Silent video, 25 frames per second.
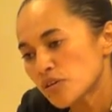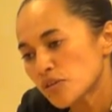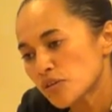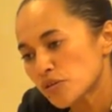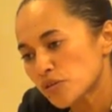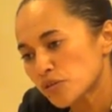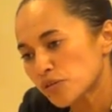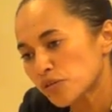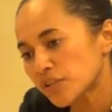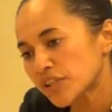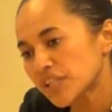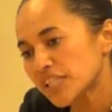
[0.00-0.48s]

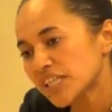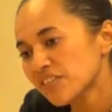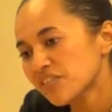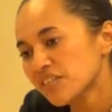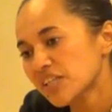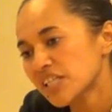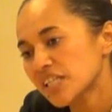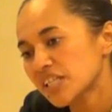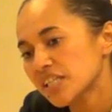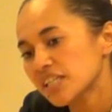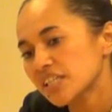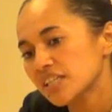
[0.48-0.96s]
So for
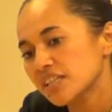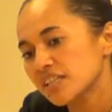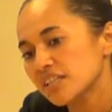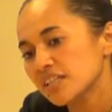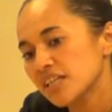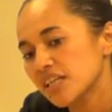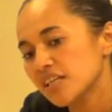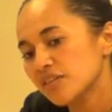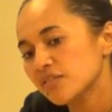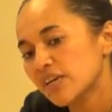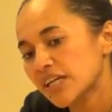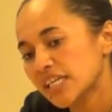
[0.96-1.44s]
living
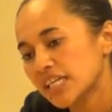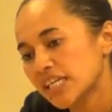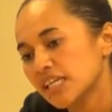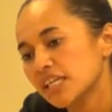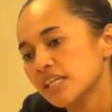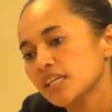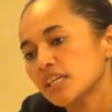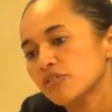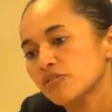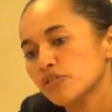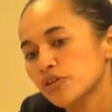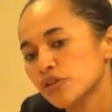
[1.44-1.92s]
in
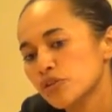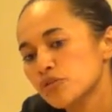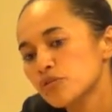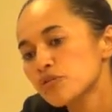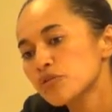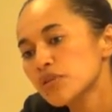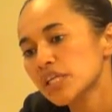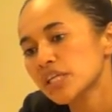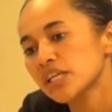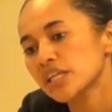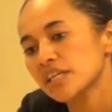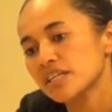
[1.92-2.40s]
Waikiki for
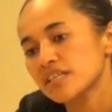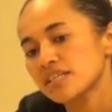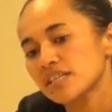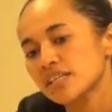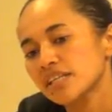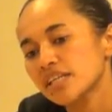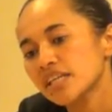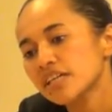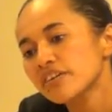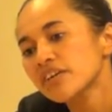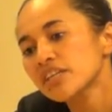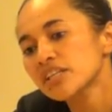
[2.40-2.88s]
2 years and
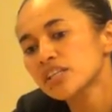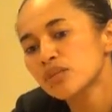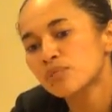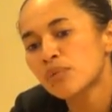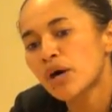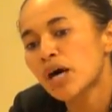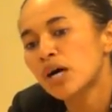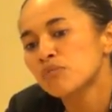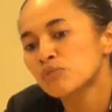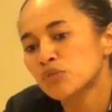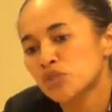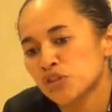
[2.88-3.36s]
hearing the
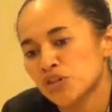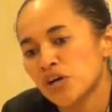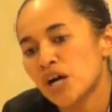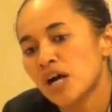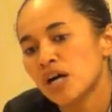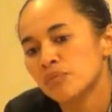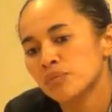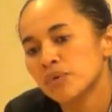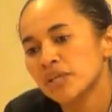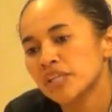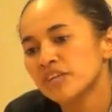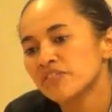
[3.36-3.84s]
bombs
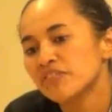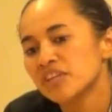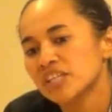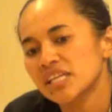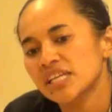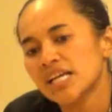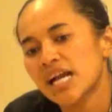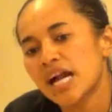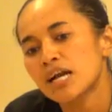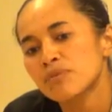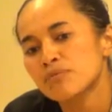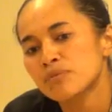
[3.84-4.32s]
drop and everything
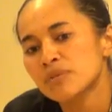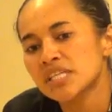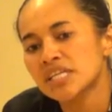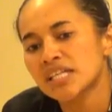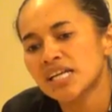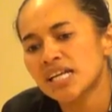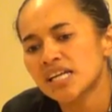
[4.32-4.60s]
happening,